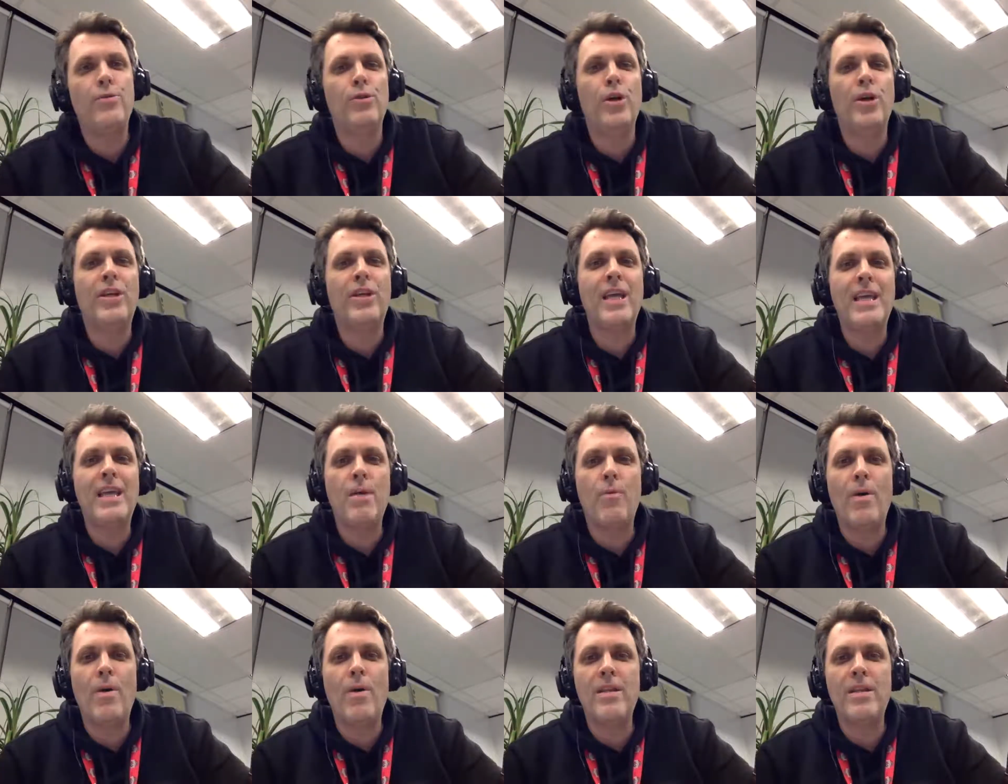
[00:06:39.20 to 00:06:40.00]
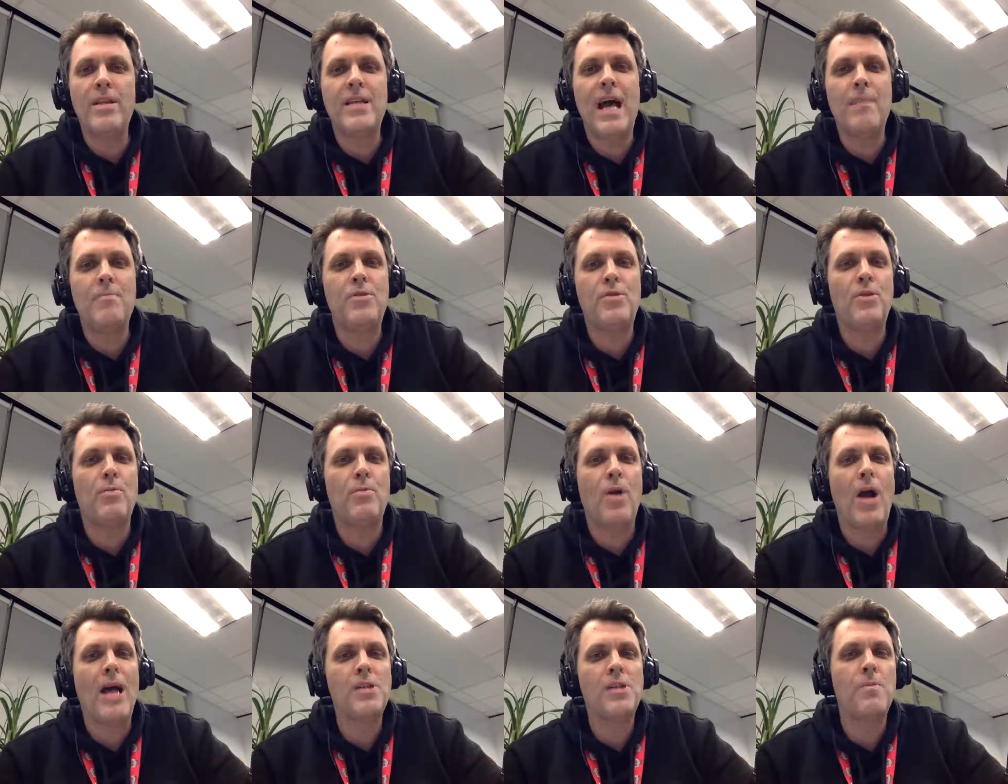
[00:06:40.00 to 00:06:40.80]
looking at one of the top
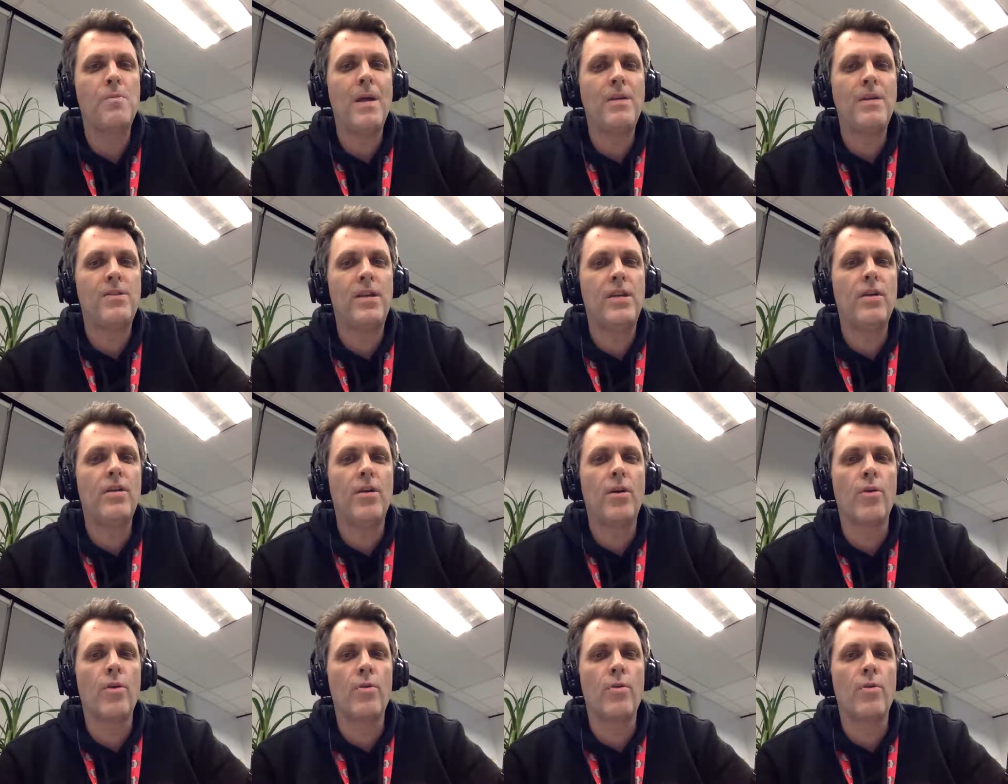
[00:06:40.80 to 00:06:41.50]
2 prospects here,